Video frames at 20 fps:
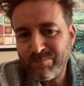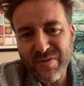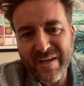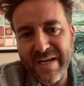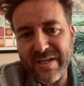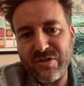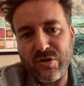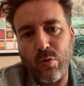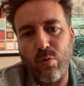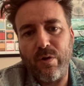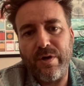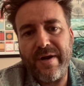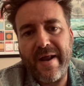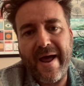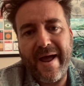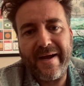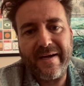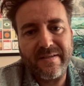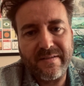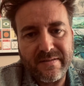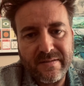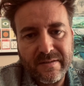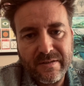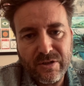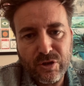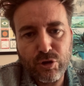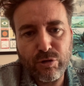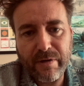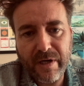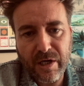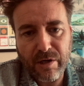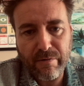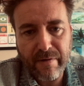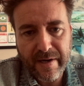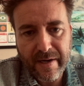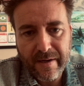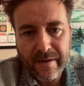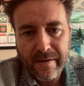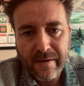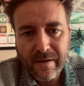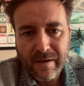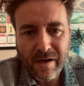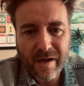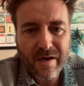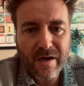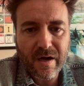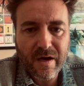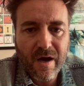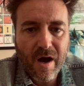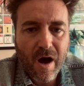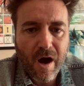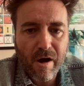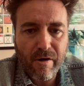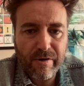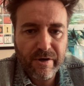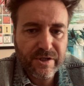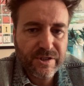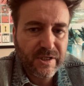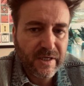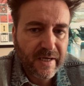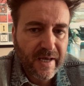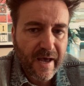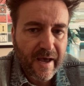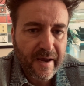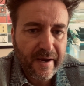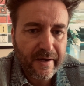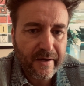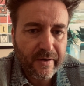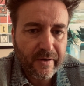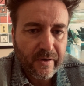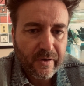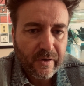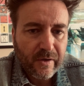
It's all an act, trickery, like a car on a chicane,